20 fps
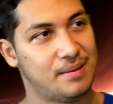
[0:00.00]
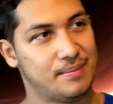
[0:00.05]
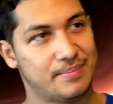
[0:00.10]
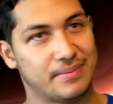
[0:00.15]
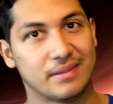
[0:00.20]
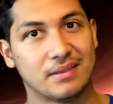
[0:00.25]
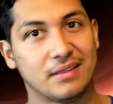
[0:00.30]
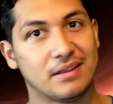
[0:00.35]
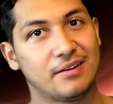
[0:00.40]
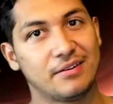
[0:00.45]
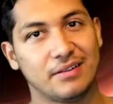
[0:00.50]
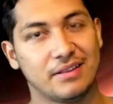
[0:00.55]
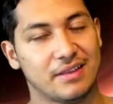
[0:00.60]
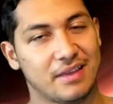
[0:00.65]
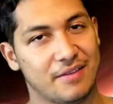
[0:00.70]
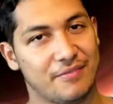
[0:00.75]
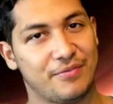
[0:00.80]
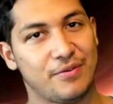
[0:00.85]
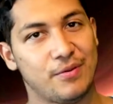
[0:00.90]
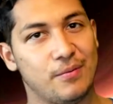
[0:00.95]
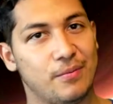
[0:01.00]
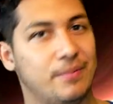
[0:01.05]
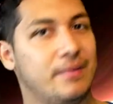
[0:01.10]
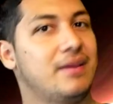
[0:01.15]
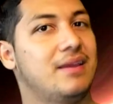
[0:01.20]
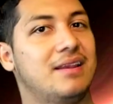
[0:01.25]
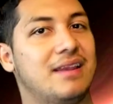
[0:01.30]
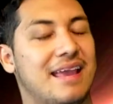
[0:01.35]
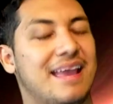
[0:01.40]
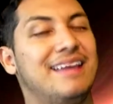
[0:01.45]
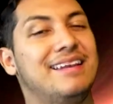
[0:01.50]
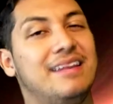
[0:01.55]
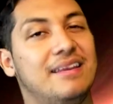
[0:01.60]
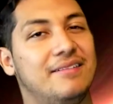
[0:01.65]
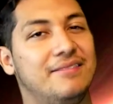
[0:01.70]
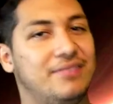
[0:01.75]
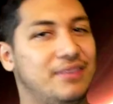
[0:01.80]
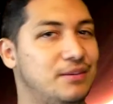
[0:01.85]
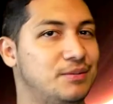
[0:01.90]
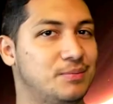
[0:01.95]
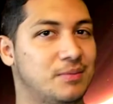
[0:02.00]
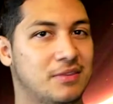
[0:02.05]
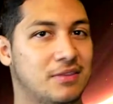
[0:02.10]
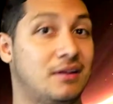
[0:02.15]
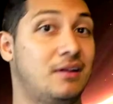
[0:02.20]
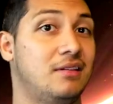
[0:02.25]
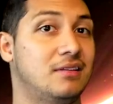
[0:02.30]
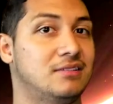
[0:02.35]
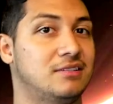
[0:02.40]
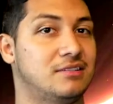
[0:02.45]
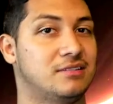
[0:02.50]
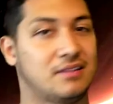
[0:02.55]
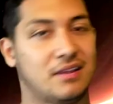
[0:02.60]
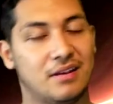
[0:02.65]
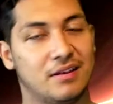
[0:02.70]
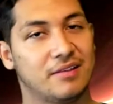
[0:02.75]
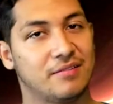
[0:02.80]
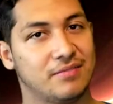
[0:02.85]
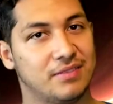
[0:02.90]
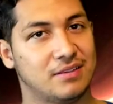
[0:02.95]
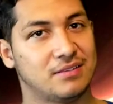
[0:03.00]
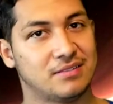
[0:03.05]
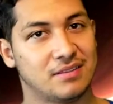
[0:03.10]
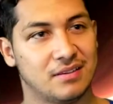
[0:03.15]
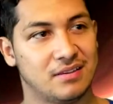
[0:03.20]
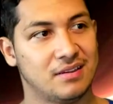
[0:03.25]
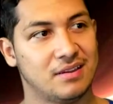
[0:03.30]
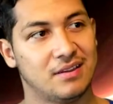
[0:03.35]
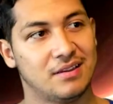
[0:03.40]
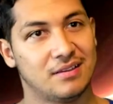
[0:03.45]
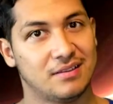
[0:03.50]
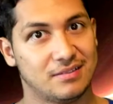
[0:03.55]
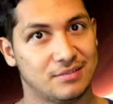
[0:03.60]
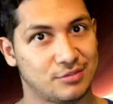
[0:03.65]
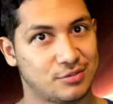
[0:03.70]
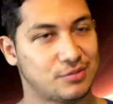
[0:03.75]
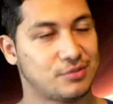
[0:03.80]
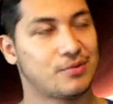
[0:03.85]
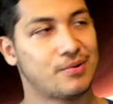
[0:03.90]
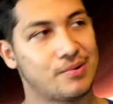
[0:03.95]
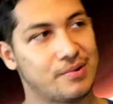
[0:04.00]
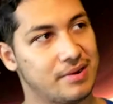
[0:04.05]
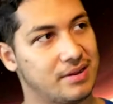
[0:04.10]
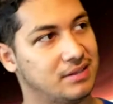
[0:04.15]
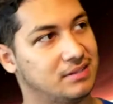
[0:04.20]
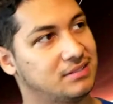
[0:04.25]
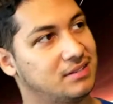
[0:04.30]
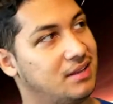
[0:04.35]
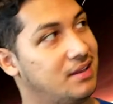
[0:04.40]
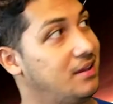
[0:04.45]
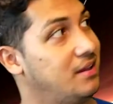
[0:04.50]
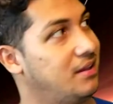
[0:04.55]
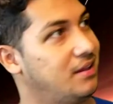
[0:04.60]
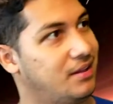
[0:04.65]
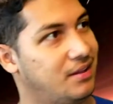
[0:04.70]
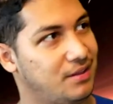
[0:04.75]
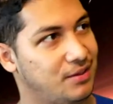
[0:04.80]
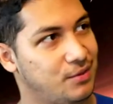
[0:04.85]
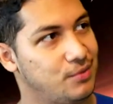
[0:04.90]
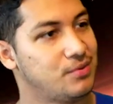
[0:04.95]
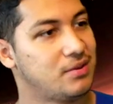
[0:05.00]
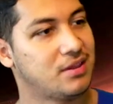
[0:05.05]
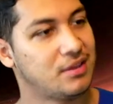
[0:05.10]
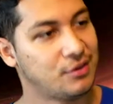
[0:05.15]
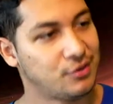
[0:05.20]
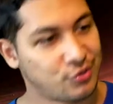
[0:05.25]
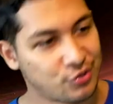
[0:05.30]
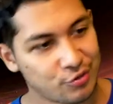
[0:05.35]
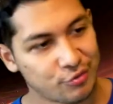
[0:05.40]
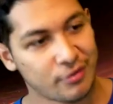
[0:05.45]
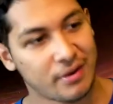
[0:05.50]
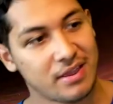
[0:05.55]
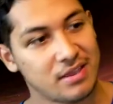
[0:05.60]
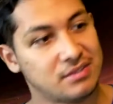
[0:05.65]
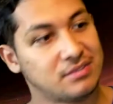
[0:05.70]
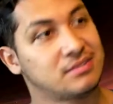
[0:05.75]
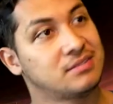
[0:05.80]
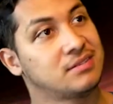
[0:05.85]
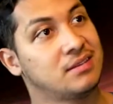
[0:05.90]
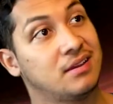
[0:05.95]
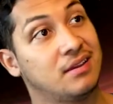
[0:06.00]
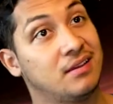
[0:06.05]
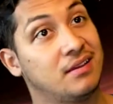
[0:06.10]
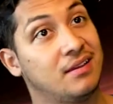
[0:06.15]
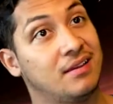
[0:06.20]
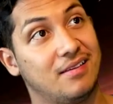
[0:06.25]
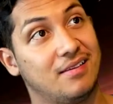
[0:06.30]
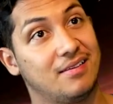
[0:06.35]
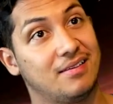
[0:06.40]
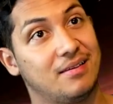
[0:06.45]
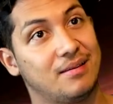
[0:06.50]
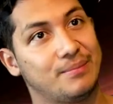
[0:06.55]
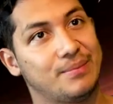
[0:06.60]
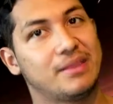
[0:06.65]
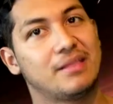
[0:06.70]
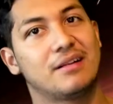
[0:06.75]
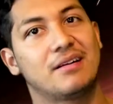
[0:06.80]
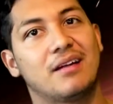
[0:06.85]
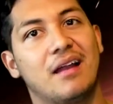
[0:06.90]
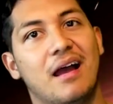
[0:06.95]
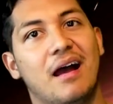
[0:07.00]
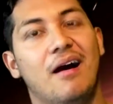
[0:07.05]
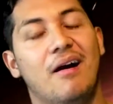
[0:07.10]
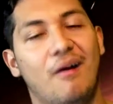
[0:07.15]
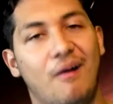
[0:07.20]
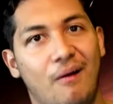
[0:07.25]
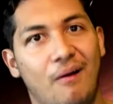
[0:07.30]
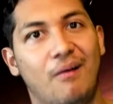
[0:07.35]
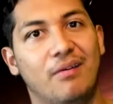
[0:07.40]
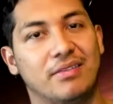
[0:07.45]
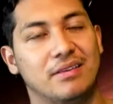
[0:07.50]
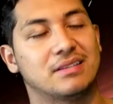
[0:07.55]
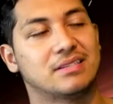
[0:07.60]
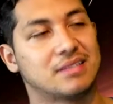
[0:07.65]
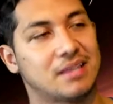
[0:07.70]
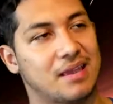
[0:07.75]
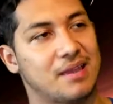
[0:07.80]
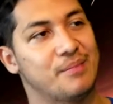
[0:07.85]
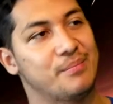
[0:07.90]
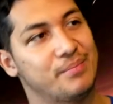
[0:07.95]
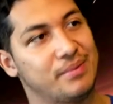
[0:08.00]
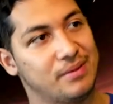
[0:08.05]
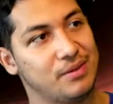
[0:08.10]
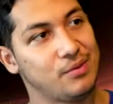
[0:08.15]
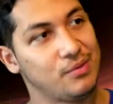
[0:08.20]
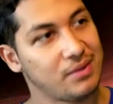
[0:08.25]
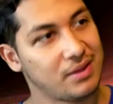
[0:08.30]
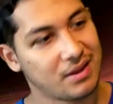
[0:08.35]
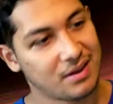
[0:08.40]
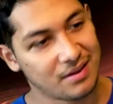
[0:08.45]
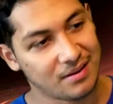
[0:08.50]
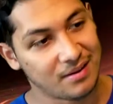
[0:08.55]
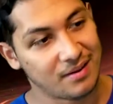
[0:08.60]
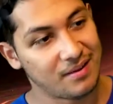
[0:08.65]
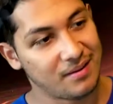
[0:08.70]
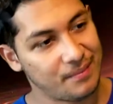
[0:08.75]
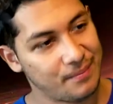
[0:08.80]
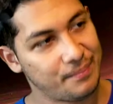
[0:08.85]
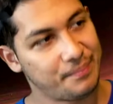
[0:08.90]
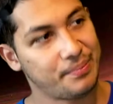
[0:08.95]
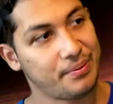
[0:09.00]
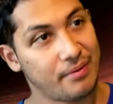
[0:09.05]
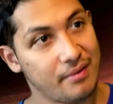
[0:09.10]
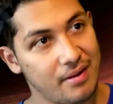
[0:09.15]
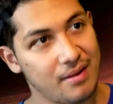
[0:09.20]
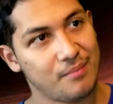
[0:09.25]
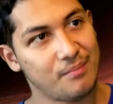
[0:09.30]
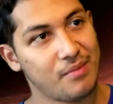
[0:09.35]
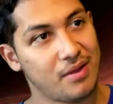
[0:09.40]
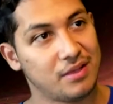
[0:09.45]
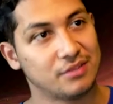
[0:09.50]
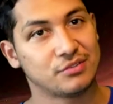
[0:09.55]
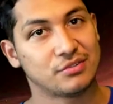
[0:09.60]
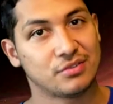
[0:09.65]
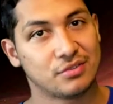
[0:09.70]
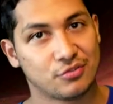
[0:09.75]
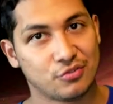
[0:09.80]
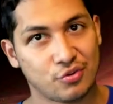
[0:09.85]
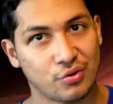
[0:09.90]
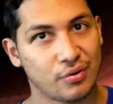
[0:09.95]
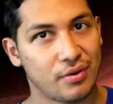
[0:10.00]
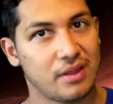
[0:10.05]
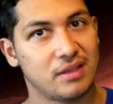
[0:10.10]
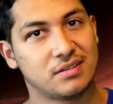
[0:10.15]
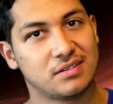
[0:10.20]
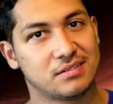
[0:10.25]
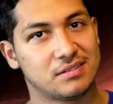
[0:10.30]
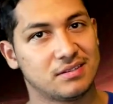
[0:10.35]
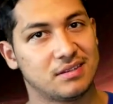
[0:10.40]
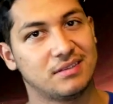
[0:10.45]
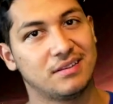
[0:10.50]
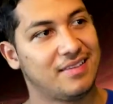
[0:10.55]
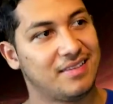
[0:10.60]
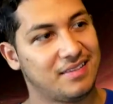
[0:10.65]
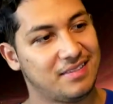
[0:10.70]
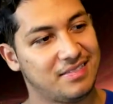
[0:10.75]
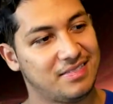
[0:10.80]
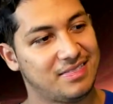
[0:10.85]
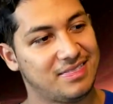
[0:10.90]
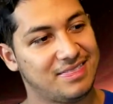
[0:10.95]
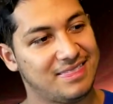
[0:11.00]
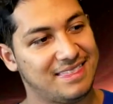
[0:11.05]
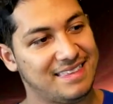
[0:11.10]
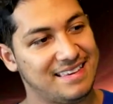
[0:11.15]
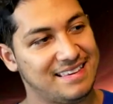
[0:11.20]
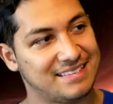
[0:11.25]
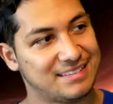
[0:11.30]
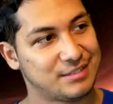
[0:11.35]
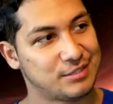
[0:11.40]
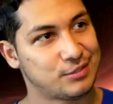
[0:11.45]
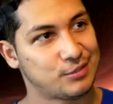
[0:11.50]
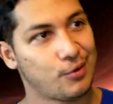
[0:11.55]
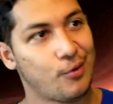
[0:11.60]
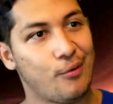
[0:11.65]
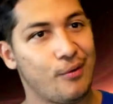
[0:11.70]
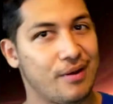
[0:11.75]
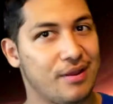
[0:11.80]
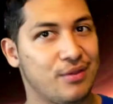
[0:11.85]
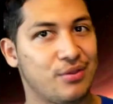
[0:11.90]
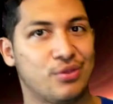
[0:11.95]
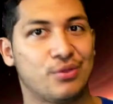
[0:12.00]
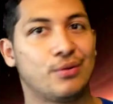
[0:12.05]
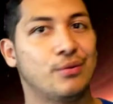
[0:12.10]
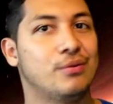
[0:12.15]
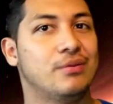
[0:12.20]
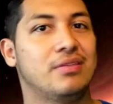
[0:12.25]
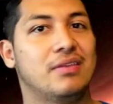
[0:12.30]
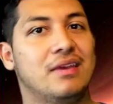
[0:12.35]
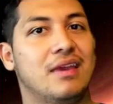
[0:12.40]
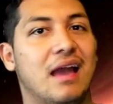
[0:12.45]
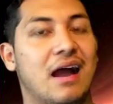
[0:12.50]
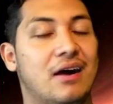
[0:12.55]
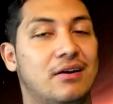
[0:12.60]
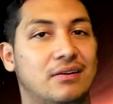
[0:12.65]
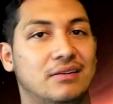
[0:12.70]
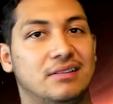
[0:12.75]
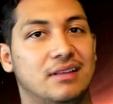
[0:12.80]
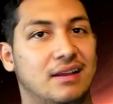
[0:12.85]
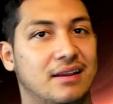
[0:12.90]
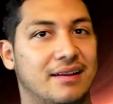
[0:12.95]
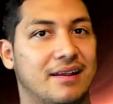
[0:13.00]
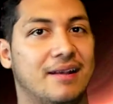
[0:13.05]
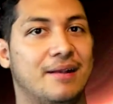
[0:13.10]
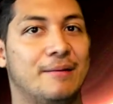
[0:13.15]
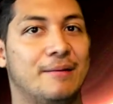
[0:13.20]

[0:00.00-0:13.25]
But literally, if you read any of these mythologies, any of these stories, you can trace, I mean, they're not all the same, but you can pretty much trace the story through the outline.